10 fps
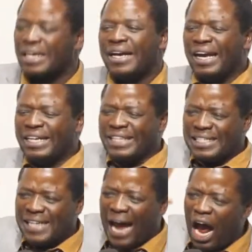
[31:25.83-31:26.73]
It
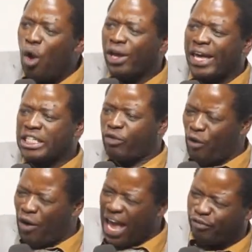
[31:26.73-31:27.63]
is allocated
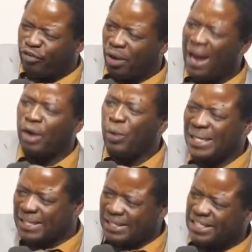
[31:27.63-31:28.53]
for every man who
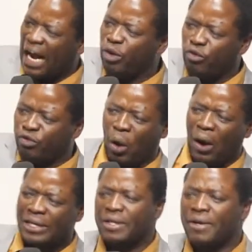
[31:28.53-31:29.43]
is a child of
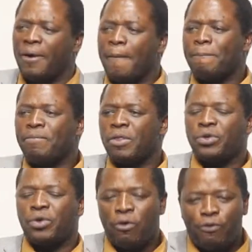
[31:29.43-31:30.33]
God
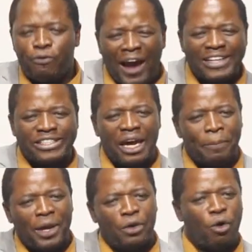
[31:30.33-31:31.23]
to fight
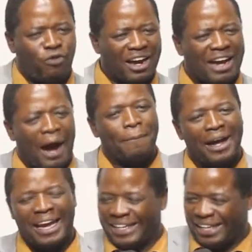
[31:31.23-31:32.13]
and be an overcomer.
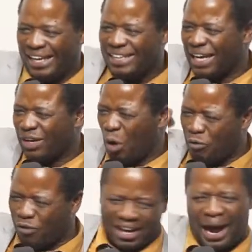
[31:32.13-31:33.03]
And he that
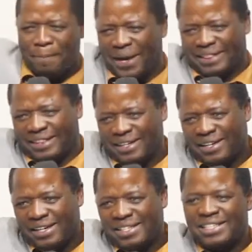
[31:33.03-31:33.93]

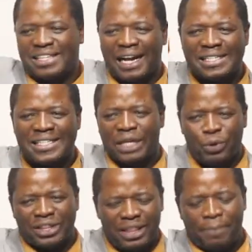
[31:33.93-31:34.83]
overcometh shall sit
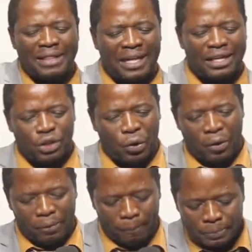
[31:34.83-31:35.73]
with him at the
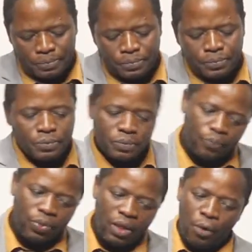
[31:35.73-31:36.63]
throne.
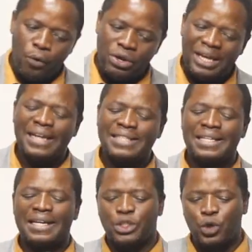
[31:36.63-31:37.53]
Here is
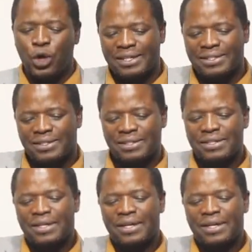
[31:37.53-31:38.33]
an assurance.